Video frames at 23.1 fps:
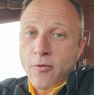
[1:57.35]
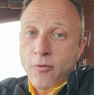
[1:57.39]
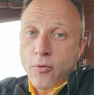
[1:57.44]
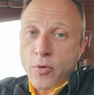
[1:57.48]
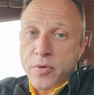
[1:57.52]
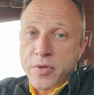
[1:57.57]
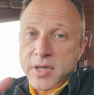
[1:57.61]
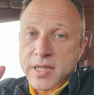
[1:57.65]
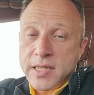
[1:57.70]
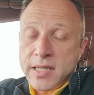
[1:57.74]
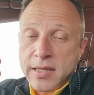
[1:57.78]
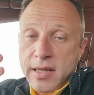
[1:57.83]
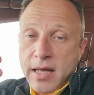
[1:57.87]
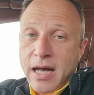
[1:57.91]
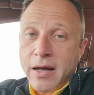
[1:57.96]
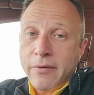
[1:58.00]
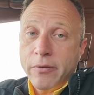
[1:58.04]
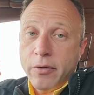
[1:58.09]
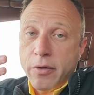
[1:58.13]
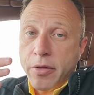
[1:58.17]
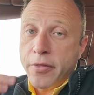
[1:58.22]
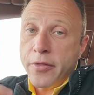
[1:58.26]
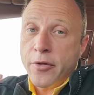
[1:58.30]
for this
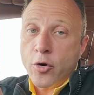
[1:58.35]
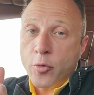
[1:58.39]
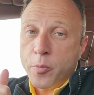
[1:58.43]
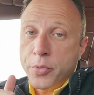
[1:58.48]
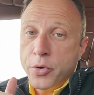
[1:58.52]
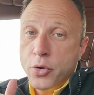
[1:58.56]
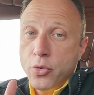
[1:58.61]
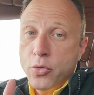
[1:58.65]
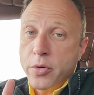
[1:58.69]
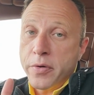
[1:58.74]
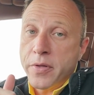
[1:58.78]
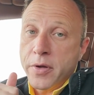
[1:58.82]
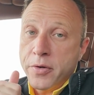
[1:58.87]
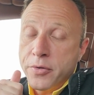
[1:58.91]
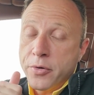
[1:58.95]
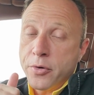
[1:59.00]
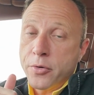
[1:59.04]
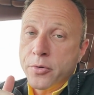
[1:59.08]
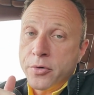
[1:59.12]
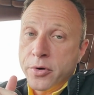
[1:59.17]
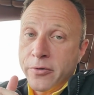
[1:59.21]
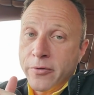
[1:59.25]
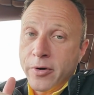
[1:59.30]
novel therapeutic that
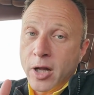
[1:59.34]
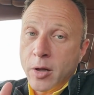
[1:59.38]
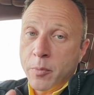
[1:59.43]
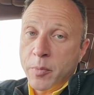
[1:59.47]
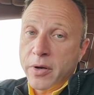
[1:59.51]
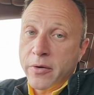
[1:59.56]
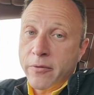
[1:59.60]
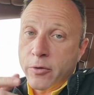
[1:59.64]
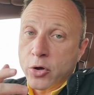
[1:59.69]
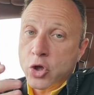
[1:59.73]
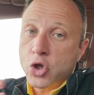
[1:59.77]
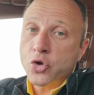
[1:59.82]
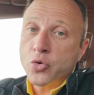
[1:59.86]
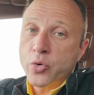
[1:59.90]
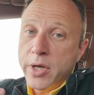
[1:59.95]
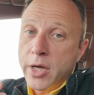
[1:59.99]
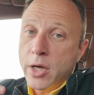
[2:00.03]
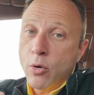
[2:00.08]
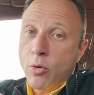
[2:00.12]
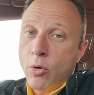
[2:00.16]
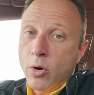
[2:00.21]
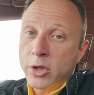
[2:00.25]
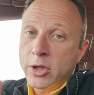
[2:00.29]
they're developing for
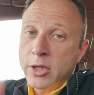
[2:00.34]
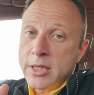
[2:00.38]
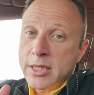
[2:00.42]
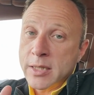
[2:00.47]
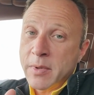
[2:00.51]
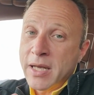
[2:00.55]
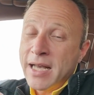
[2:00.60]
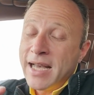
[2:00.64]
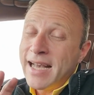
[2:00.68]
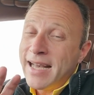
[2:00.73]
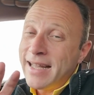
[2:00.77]
treating autism.